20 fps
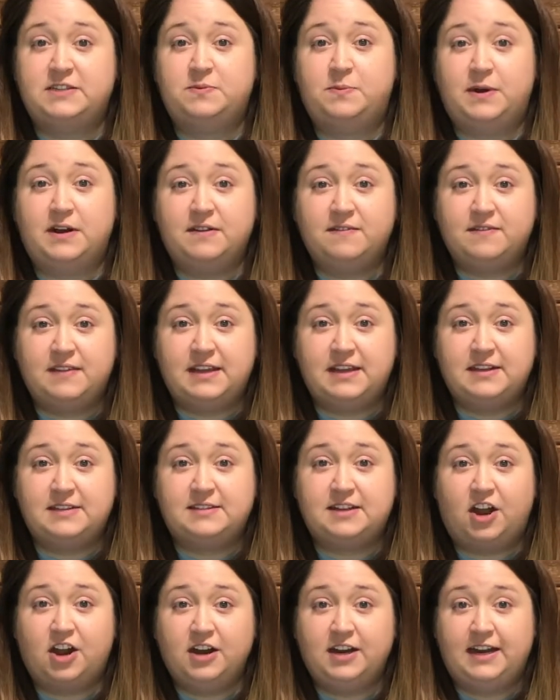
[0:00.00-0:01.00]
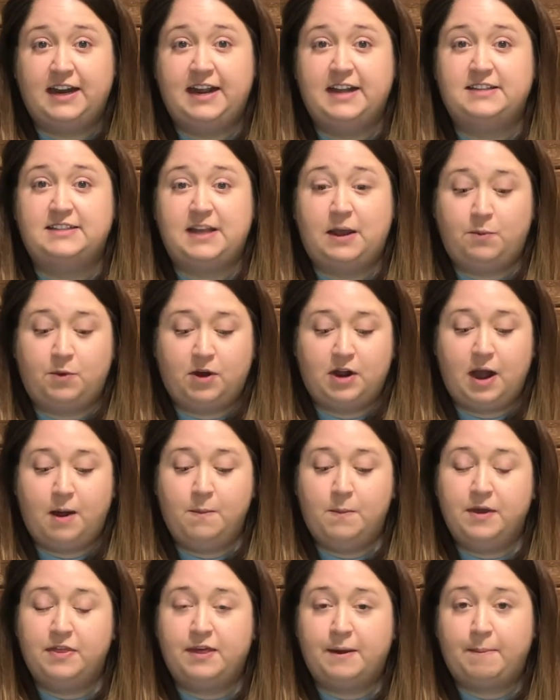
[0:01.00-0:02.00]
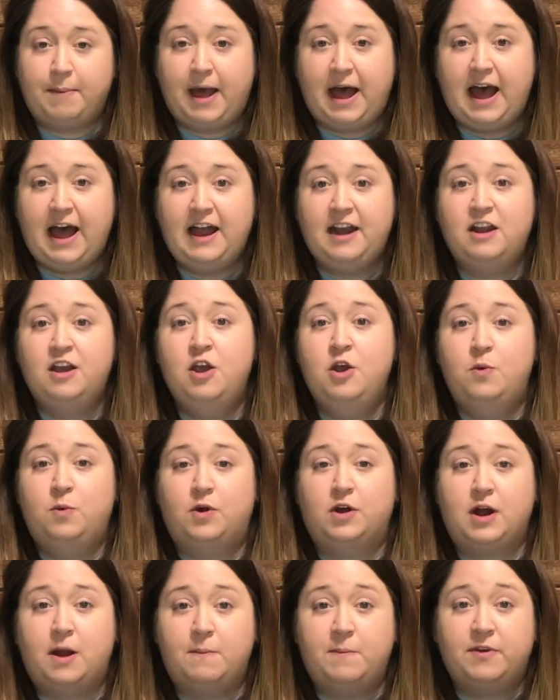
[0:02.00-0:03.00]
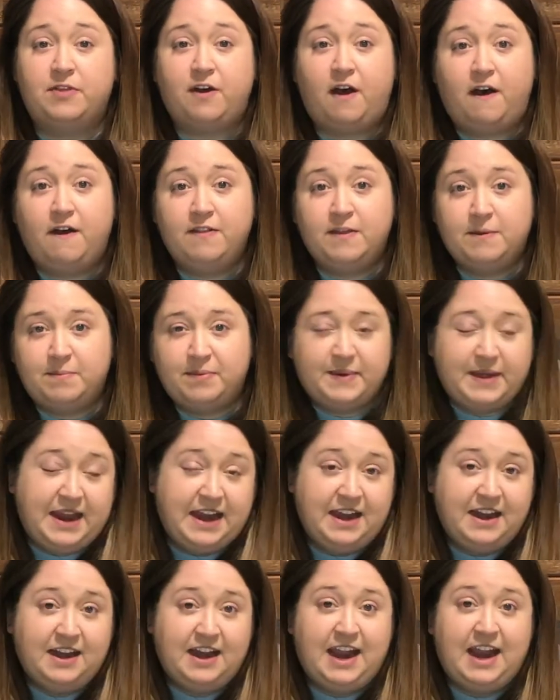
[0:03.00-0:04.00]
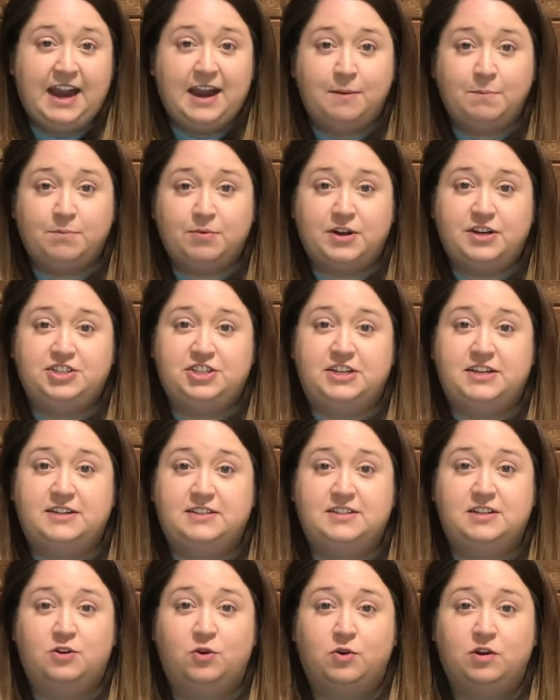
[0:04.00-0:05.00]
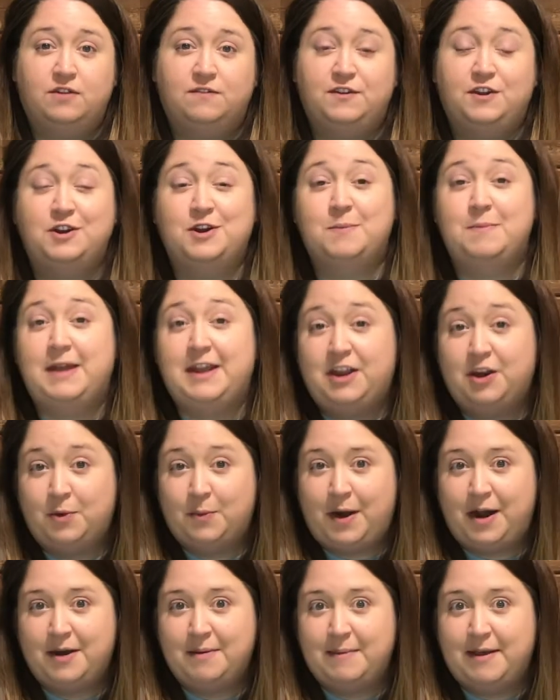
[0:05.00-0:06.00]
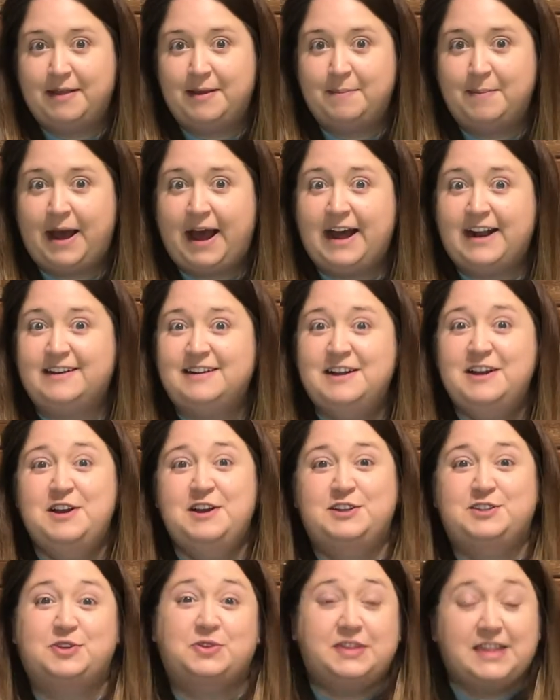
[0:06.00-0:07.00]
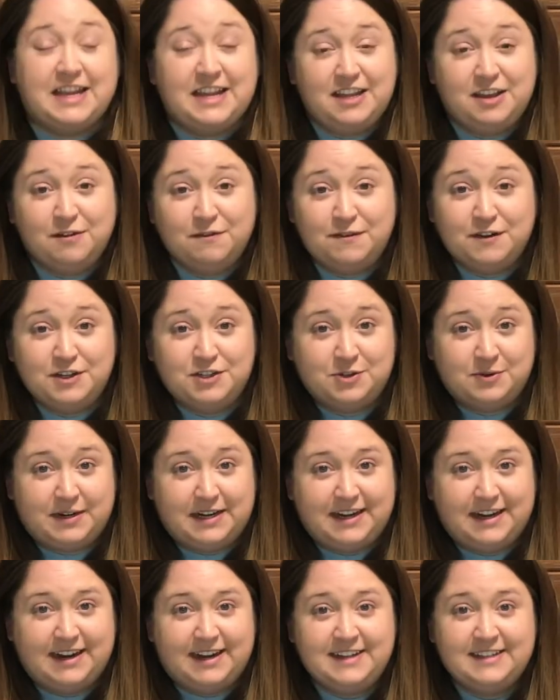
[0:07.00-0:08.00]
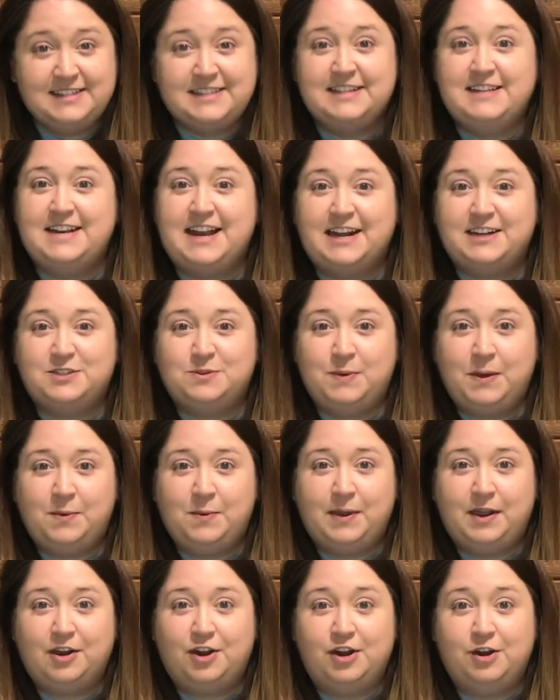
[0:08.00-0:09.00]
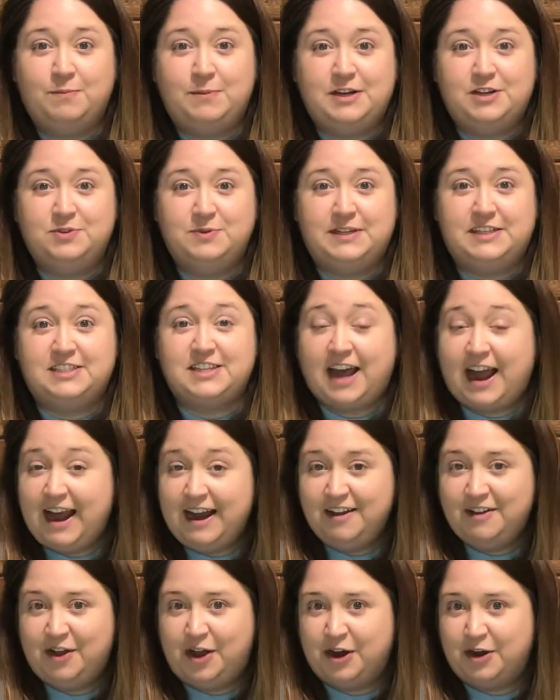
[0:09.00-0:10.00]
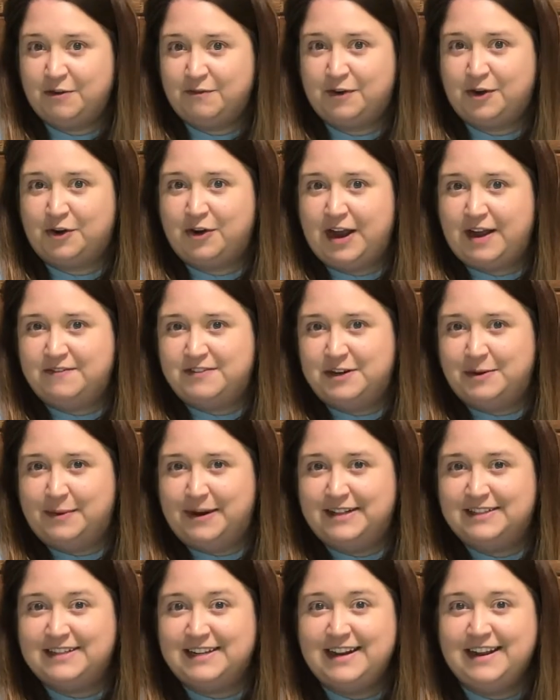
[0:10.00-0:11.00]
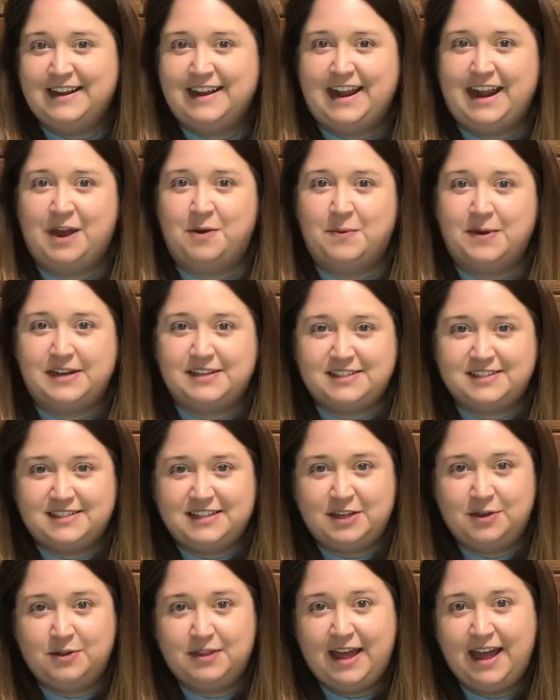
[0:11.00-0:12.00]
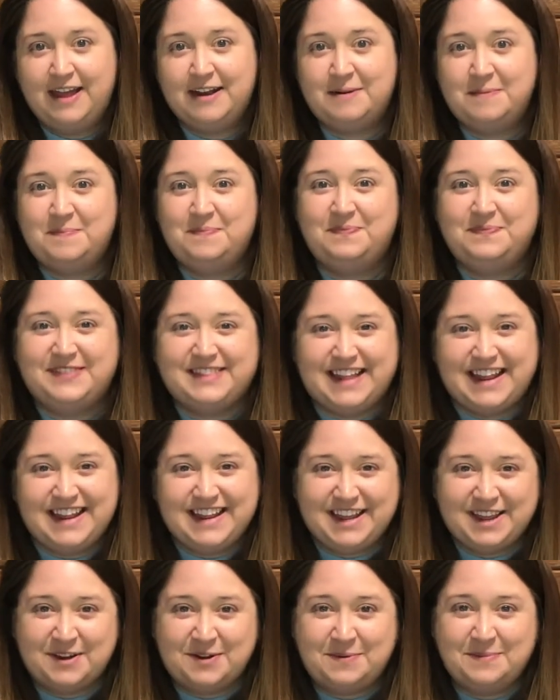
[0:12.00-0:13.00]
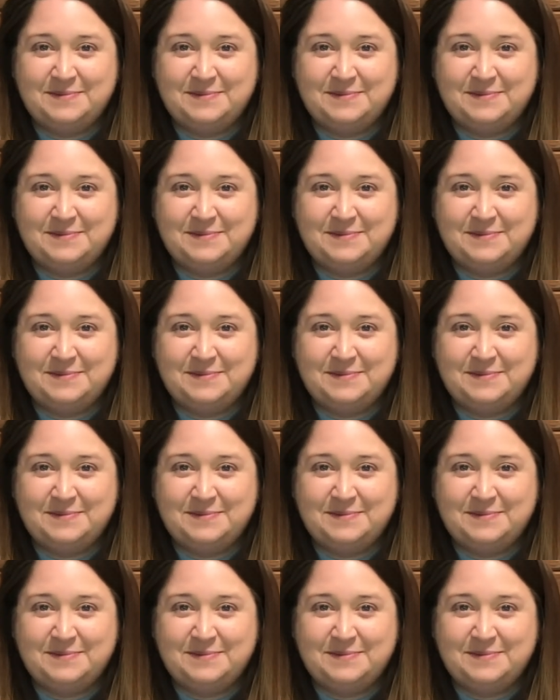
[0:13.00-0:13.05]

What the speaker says: one of these art kits that will come with a pot, will come with all the paint and brushes in order for you to make your watermelon pot. So thank you for joining us. Next week we are going to be doing tile art for Crafty Wednesday and can't wait to see you then. Thank you.